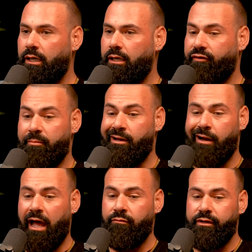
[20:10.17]
From here,
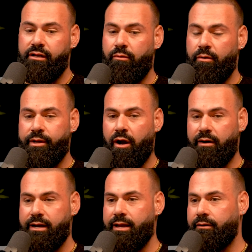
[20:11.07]
I don't really know where we are
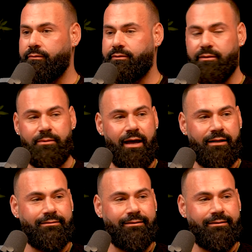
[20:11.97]
right now, to be honest.